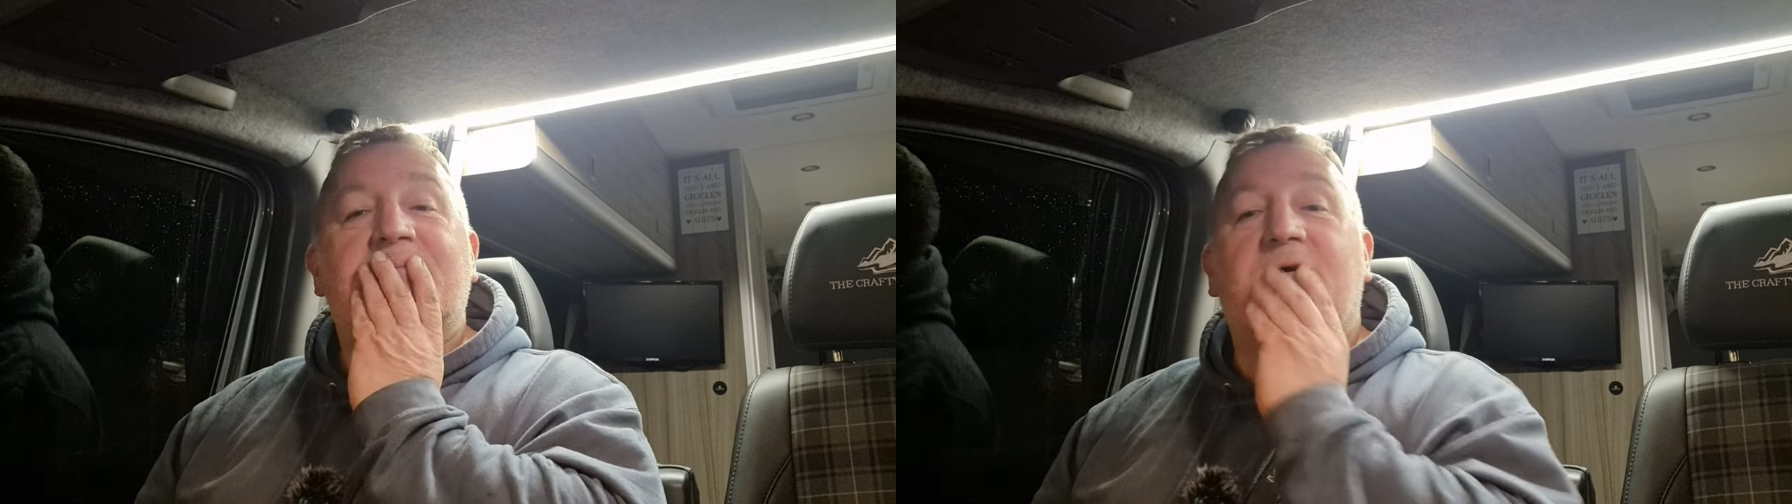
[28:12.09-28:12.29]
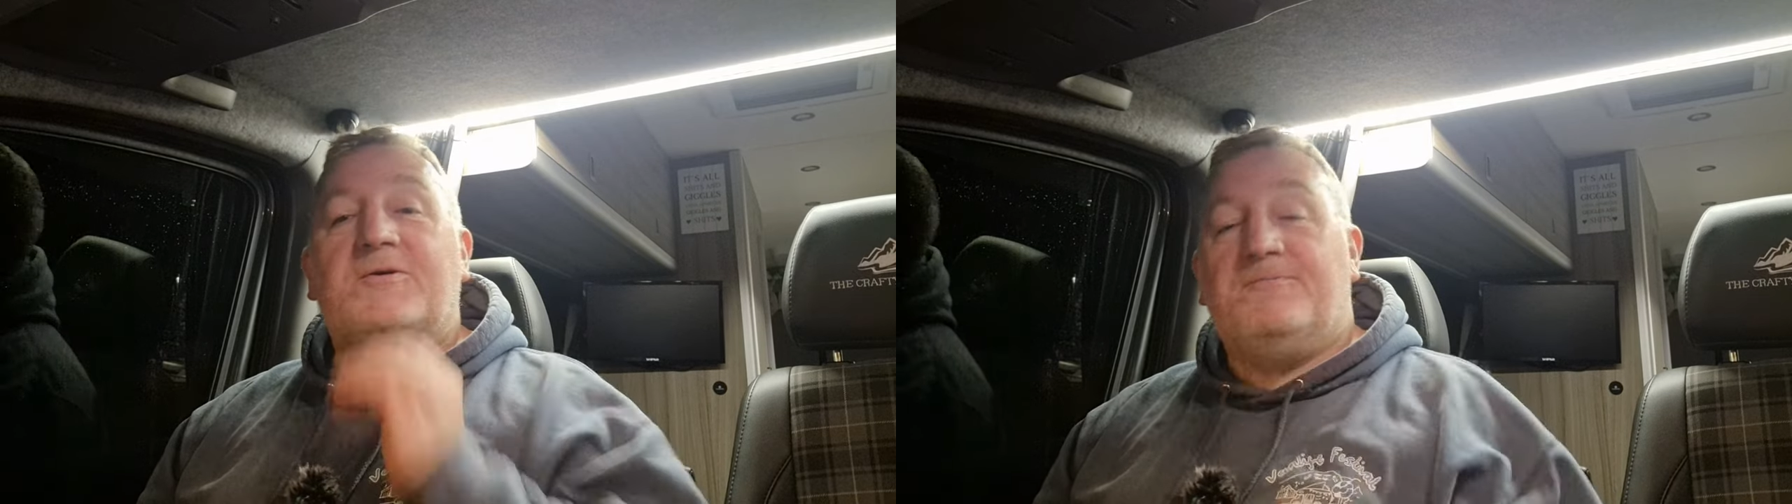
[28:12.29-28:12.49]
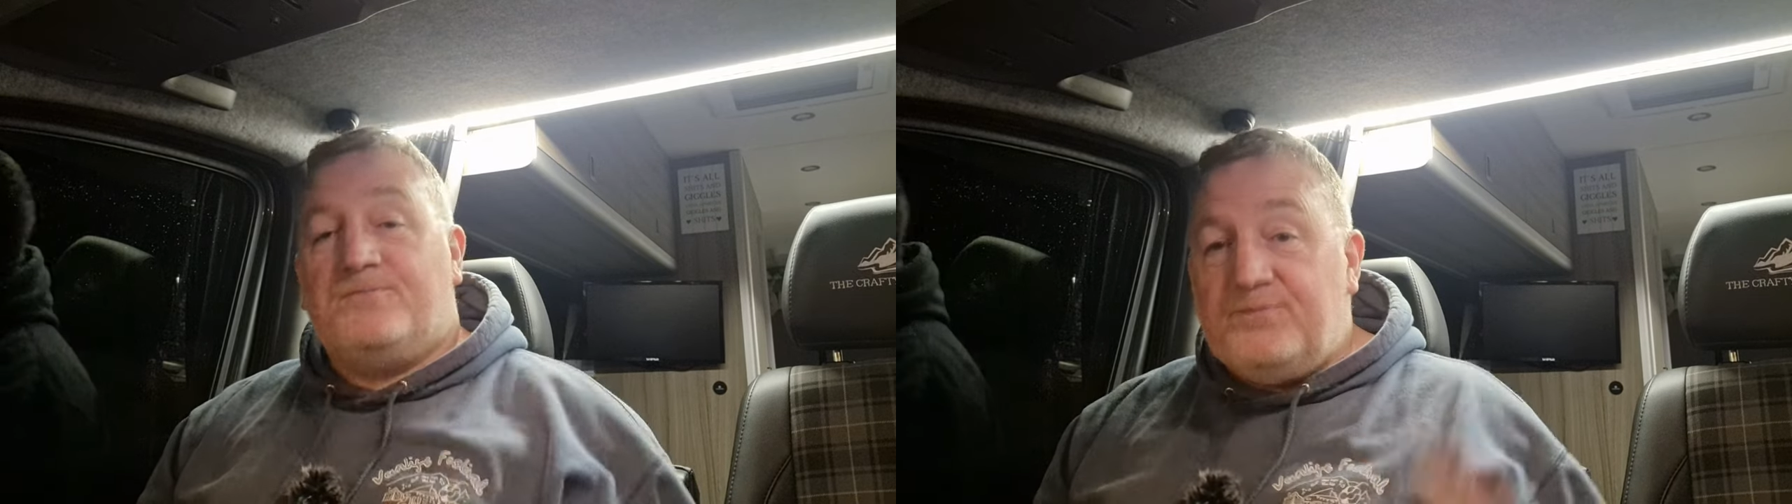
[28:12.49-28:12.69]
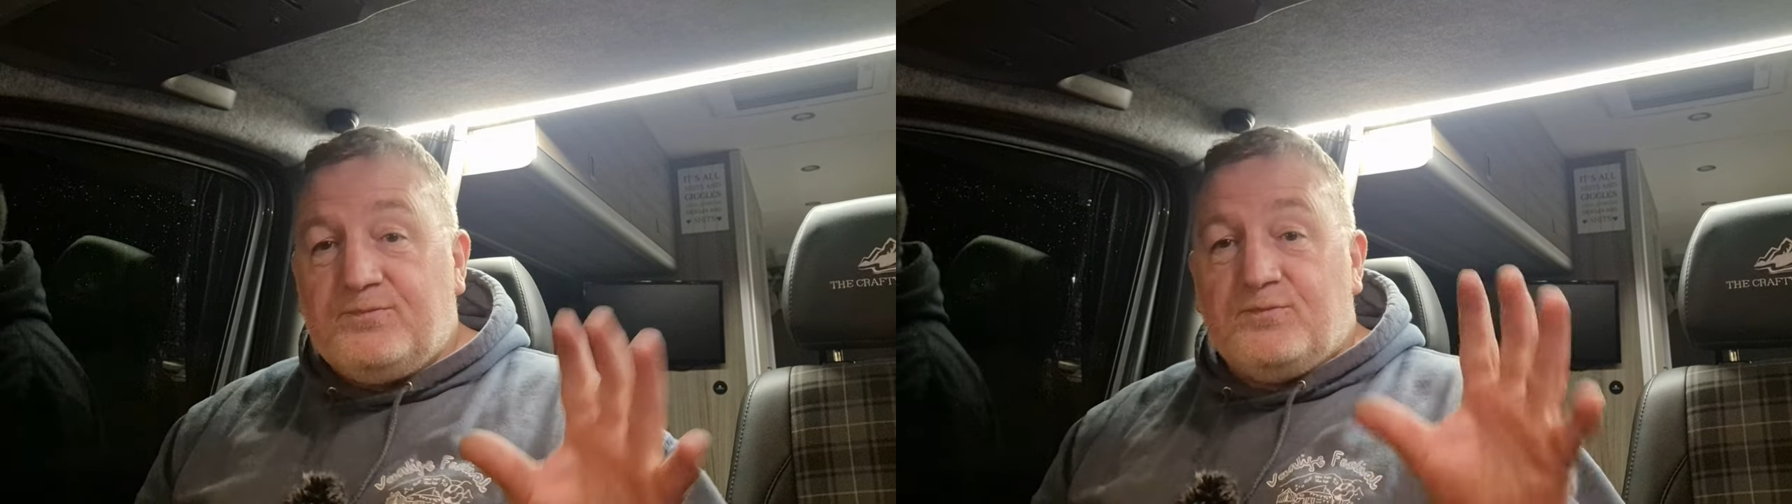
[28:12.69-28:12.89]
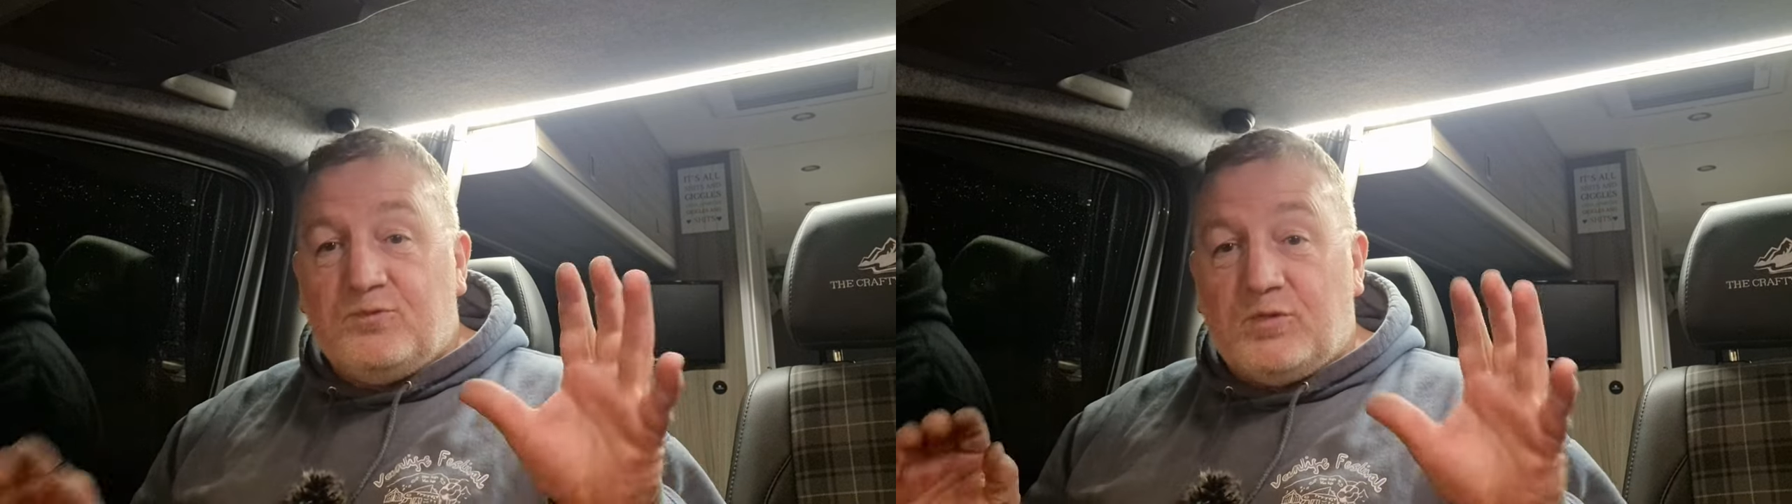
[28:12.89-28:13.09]
Well,
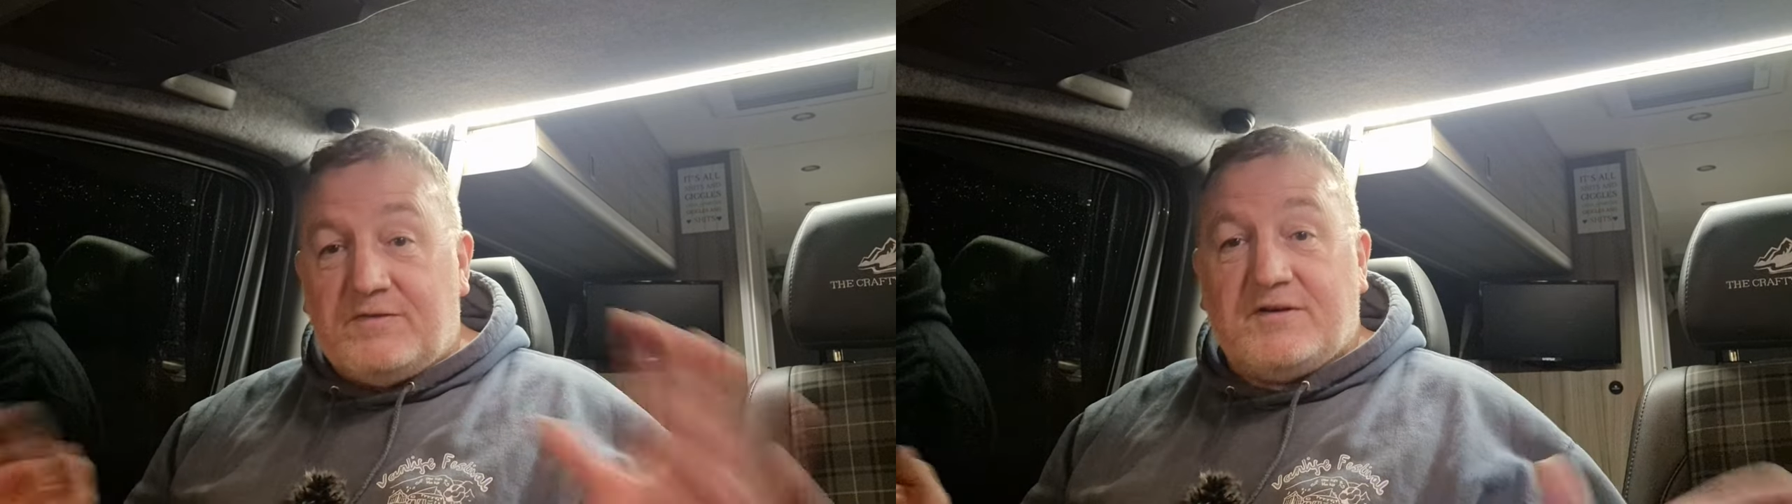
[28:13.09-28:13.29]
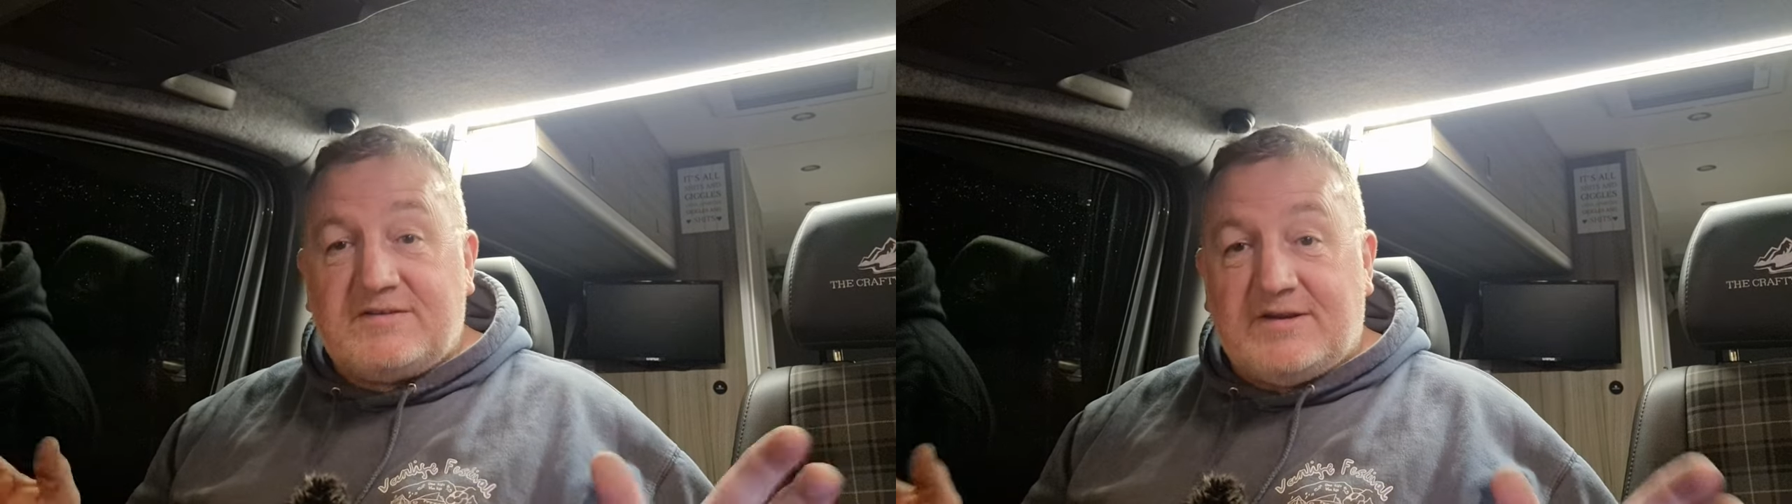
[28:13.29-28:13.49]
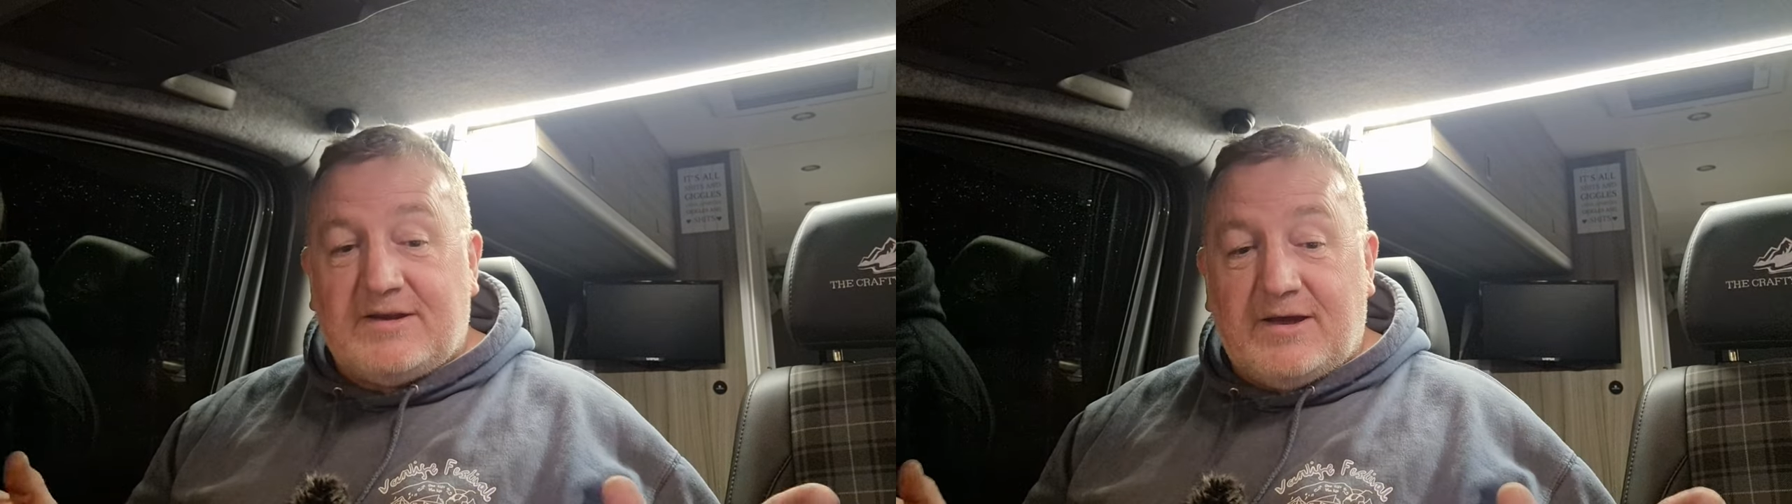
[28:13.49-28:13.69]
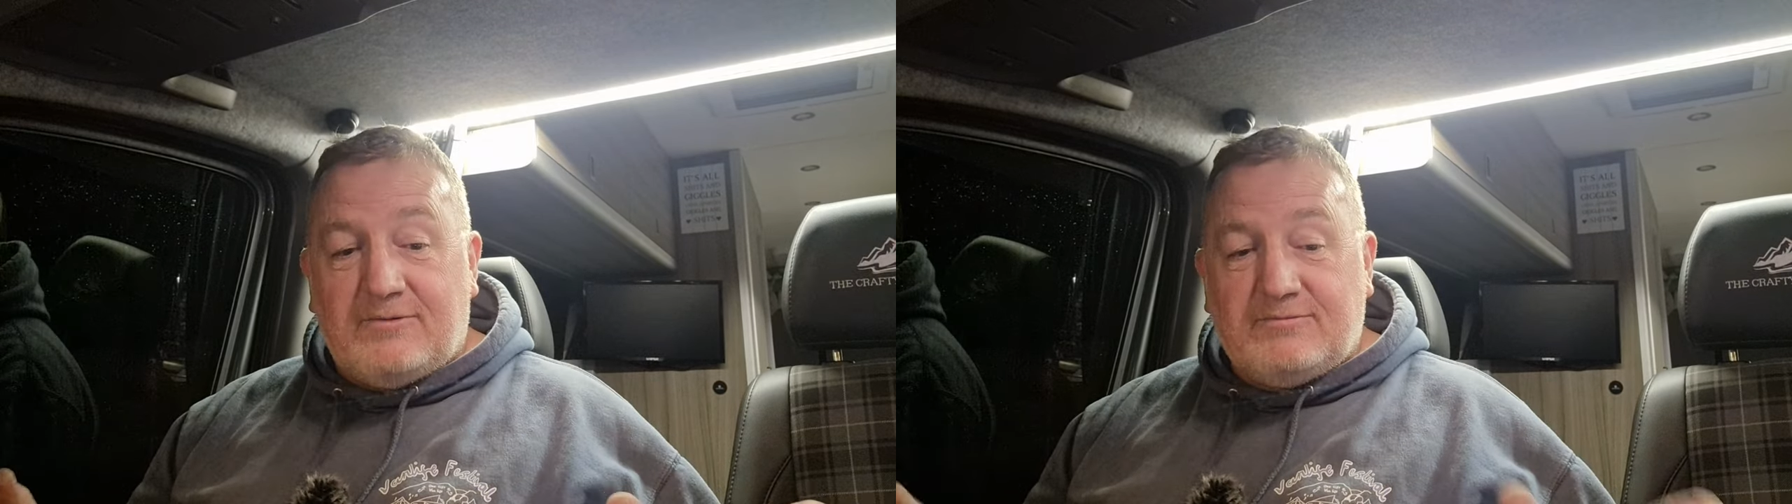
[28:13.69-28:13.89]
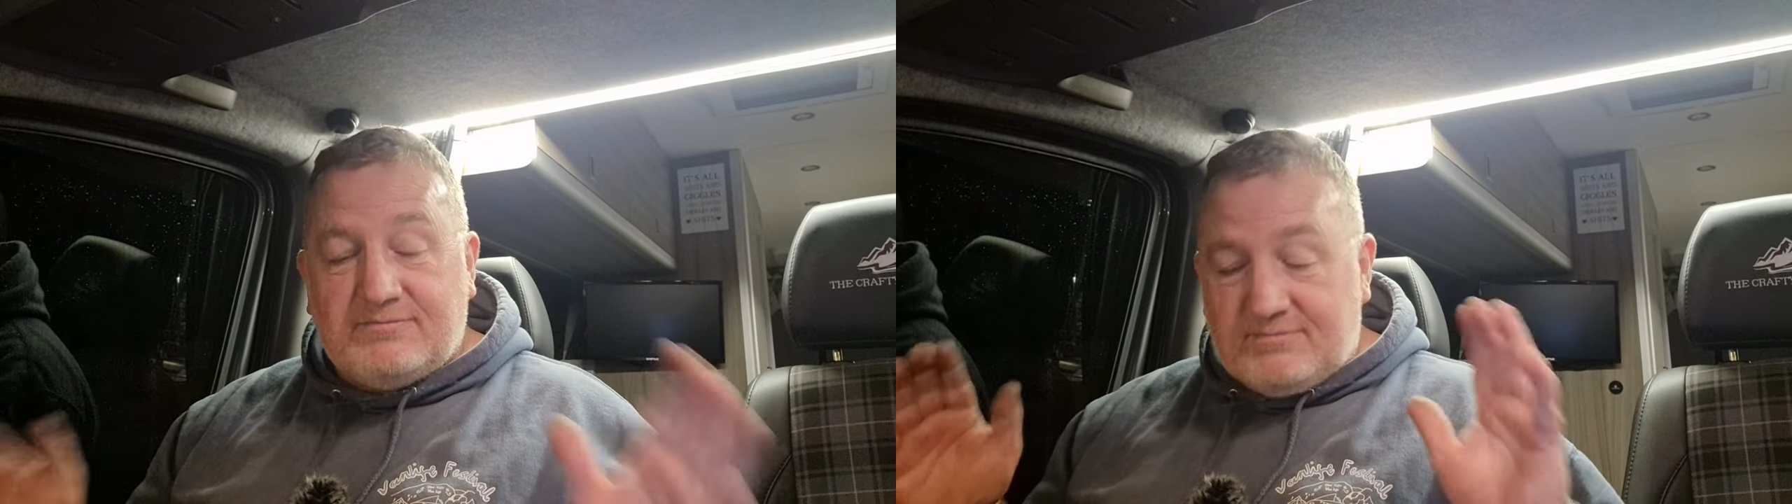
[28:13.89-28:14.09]
we fixed it now.